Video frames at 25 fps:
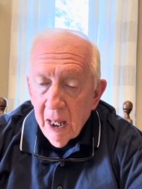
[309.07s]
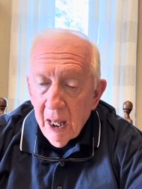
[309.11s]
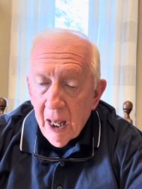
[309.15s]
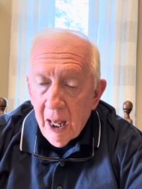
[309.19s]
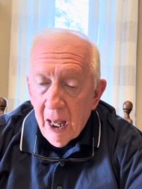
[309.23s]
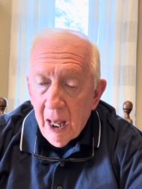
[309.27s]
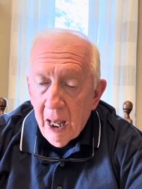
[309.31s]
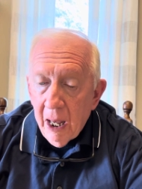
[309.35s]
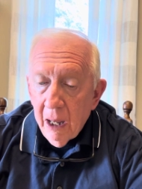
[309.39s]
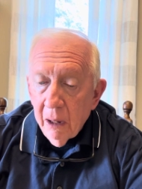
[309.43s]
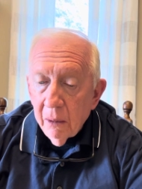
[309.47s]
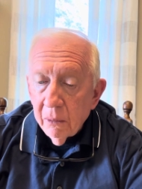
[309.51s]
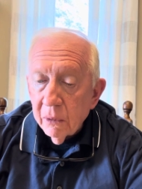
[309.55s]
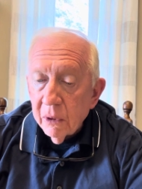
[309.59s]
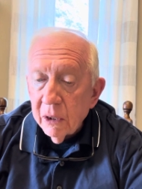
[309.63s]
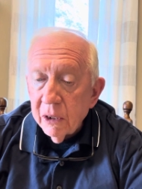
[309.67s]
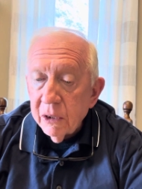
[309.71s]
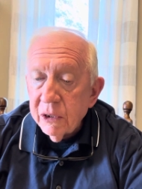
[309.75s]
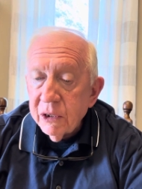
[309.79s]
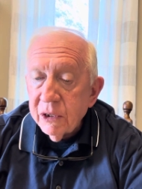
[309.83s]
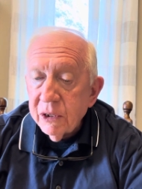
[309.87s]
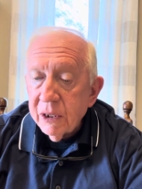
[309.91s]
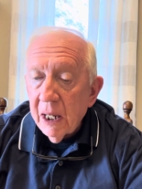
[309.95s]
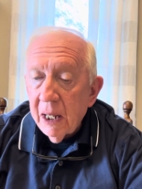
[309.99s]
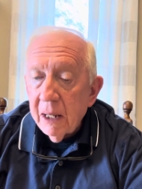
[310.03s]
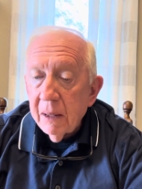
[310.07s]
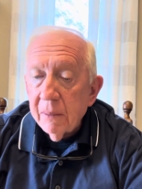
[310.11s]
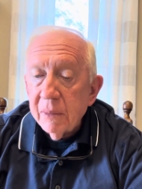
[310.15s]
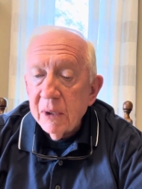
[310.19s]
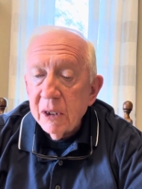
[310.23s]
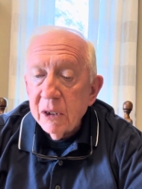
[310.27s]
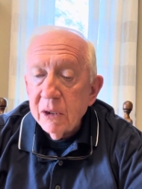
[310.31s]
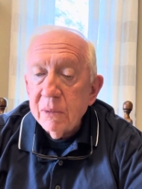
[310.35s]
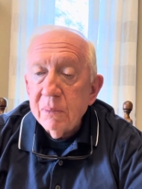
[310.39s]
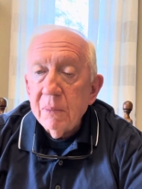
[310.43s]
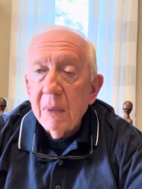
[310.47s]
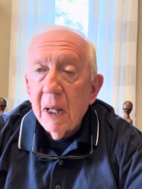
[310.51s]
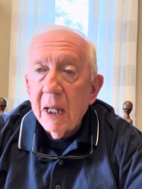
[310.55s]
I will
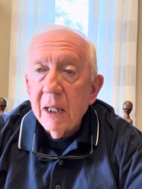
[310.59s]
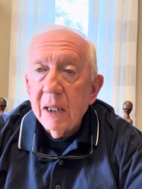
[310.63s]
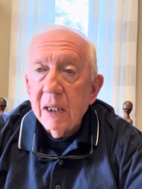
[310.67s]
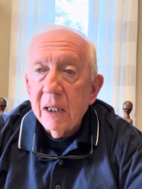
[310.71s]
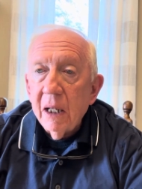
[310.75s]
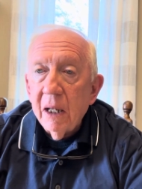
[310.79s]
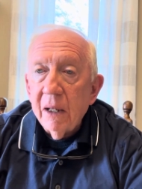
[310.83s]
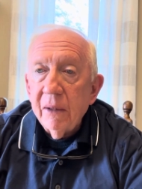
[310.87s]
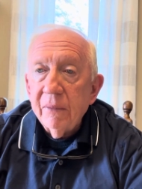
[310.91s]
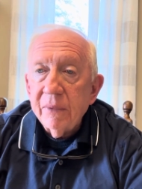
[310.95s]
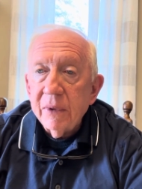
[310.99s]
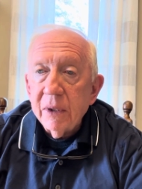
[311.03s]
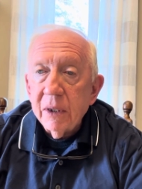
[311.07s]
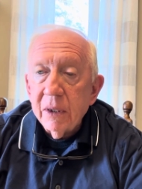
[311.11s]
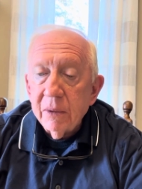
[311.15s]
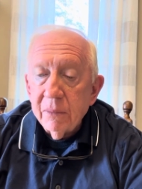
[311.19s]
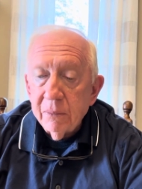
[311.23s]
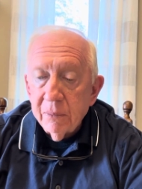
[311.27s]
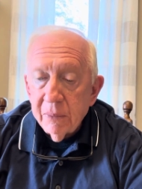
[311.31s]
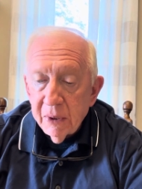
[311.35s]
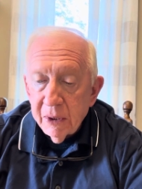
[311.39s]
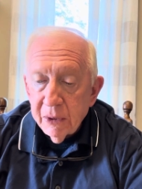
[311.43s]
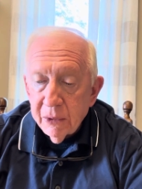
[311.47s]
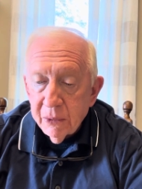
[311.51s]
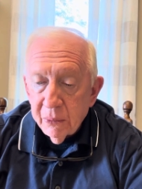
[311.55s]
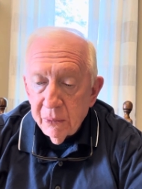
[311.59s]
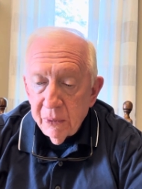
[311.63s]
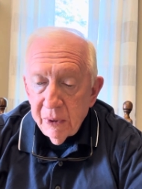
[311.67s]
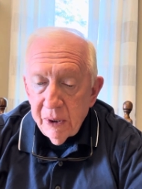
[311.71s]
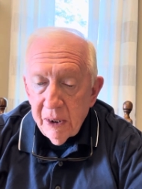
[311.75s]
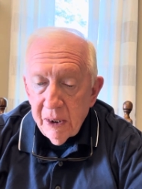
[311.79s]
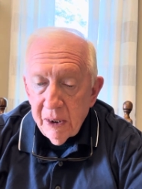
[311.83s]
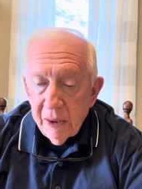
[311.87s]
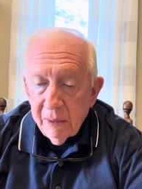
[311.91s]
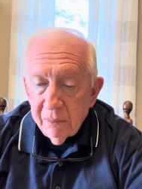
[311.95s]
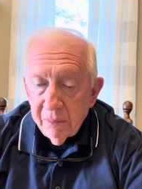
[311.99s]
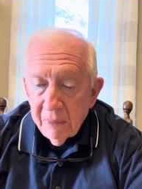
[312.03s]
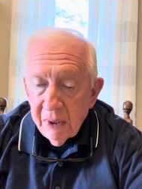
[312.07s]
establish my covenant
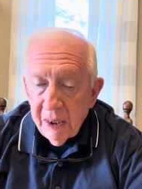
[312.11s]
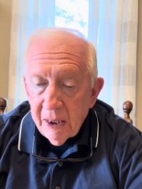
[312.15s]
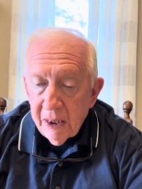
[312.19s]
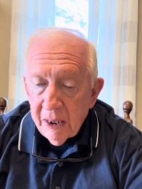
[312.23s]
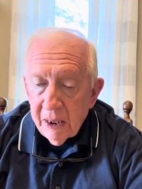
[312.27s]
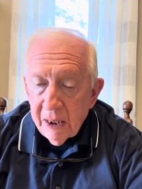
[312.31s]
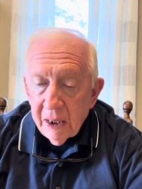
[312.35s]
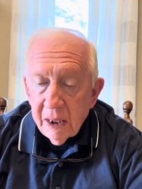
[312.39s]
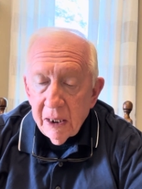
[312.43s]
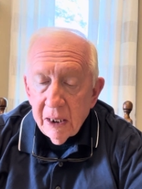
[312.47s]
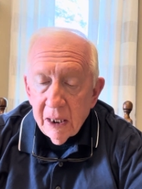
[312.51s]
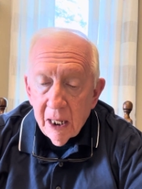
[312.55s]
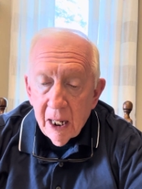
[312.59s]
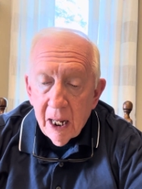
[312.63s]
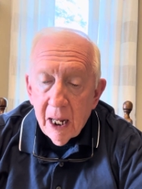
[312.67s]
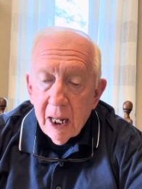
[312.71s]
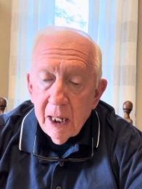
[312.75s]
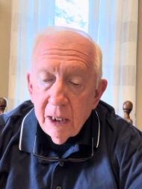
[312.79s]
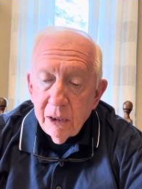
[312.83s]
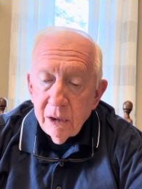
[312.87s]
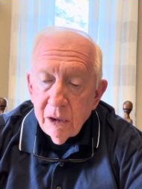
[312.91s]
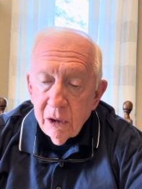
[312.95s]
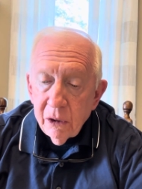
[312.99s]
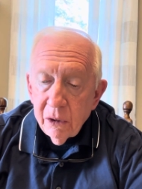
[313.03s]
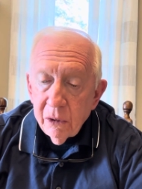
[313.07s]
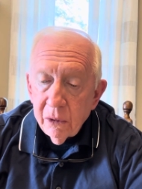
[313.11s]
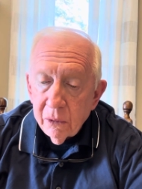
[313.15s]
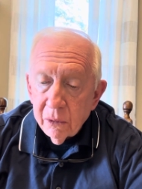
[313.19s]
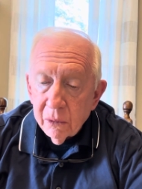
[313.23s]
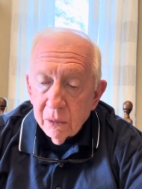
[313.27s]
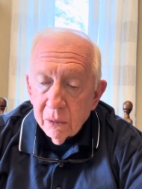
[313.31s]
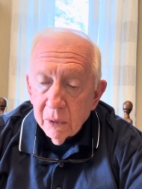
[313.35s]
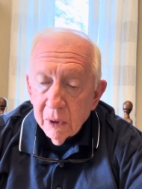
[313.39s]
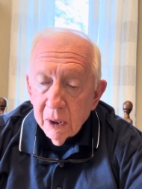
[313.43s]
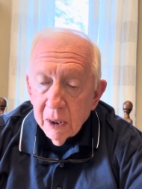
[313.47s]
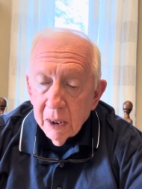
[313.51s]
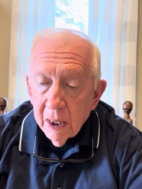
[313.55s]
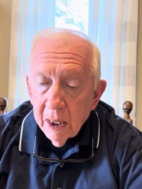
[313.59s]
between me and
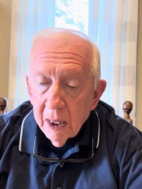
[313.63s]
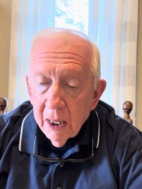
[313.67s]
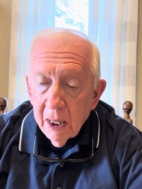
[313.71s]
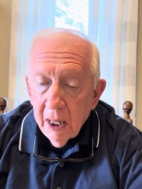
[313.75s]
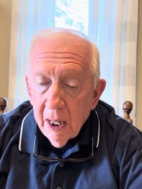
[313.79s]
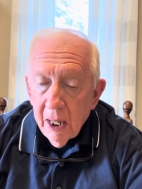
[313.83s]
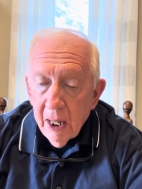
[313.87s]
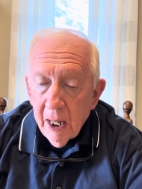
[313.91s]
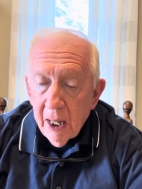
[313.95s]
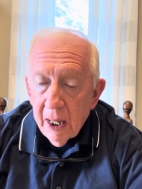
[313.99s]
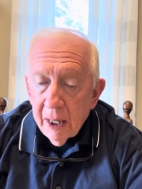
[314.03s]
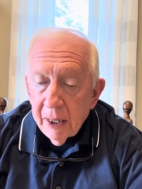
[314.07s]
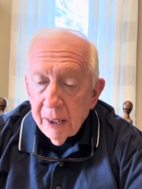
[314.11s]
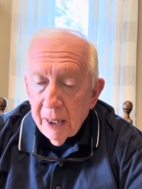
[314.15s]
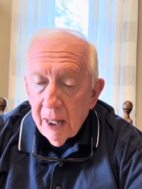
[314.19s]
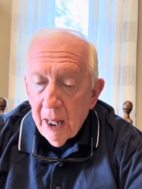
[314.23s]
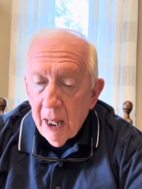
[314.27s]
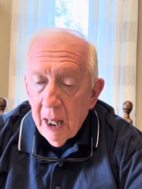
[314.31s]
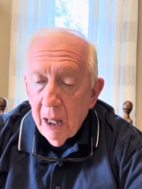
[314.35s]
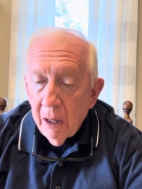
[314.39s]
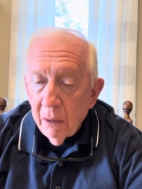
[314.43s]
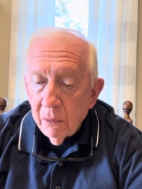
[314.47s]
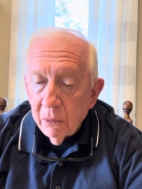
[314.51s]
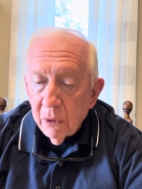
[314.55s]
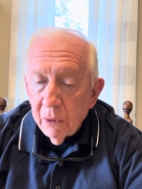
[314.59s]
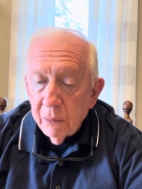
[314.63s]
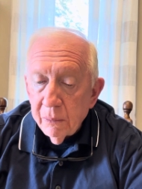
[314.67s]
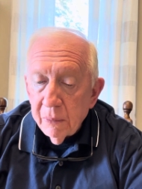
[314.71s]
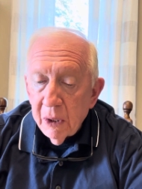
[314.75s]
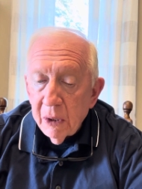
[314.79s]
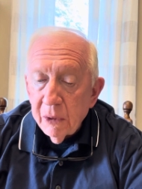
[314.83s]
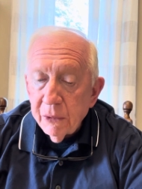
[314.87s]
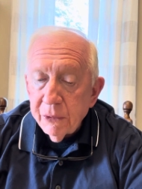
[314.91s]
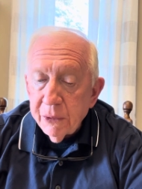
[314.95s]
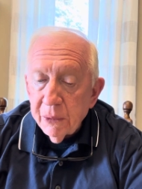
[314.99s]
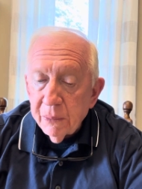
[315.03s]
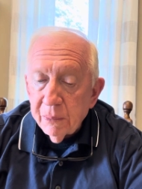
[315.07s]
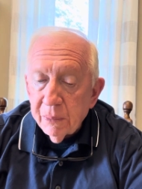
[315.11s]
you, and I will
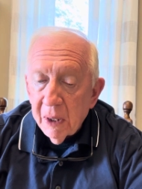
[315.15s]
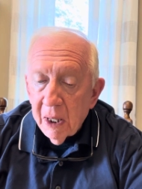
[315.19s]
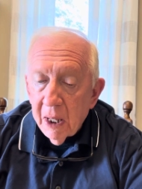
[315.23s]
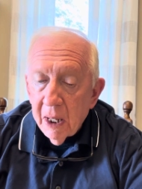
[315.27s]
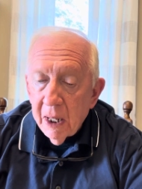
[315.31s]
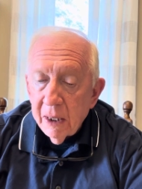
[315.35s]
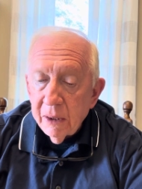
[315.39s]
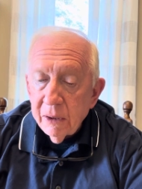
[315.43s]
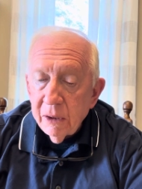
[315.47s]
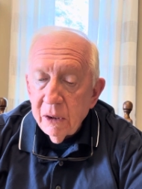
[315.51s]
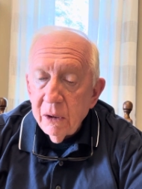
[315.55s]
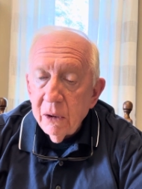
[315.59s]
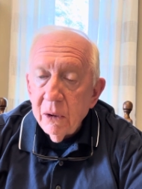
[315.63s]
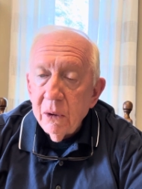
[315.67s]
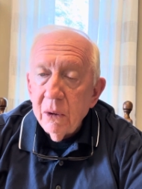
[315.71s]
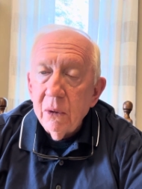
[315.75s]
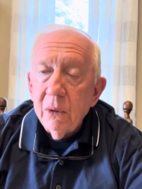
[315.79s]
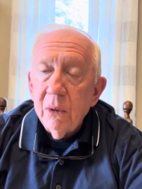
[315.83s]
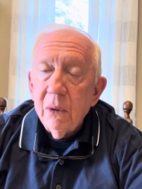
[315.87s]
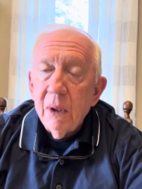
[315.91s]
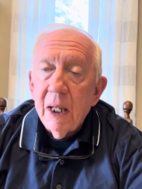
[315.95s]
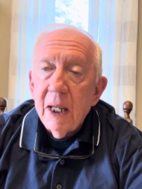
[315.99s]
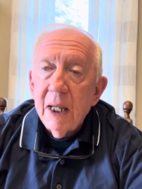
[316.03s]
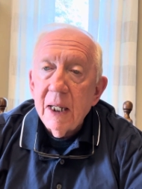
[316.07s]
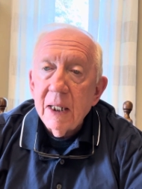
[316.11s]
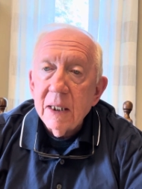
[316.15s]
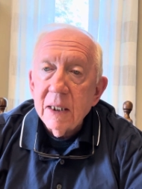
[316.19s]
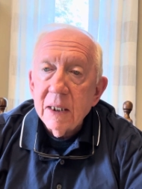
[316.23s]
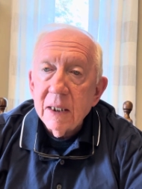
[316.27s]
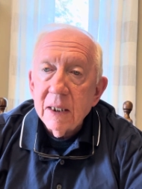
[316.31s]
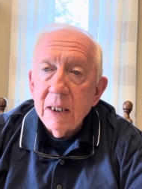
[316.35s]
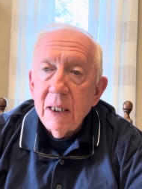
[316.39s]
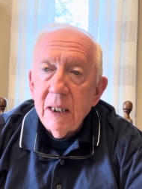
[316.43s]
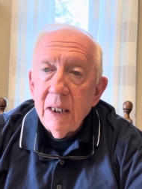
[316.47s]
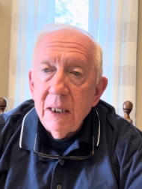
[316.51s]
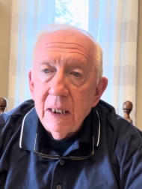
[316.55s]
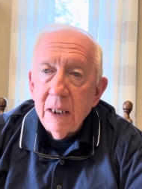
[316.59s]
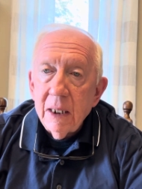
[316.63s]
multiply you
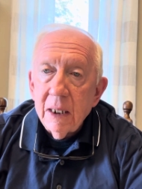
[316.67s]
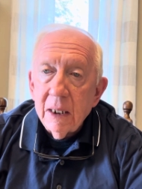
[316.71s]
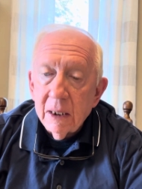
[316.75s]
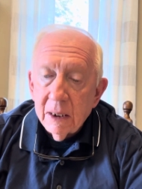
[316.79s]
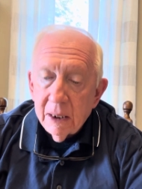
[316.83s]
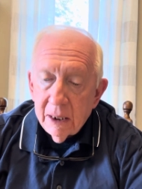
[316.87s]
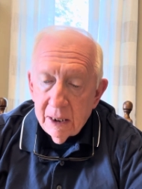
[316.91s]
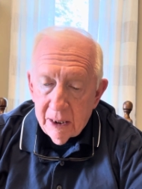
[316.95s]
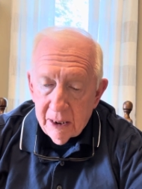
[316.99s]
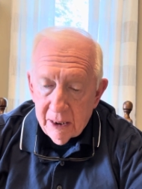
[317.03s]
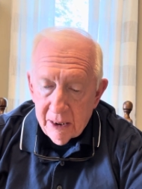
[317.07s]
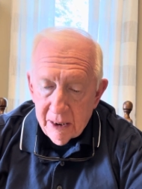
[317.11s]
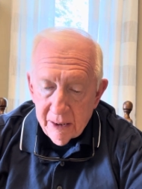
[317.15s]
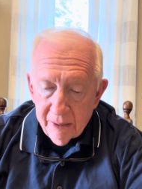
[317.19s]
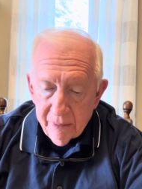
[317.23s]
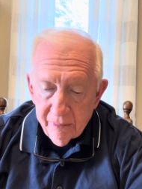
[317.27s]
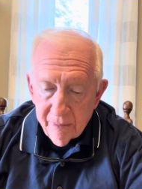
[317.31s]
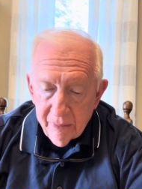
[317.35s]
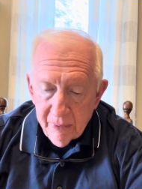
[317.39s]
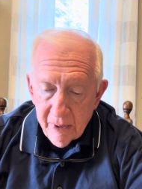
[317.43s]
exceedingly.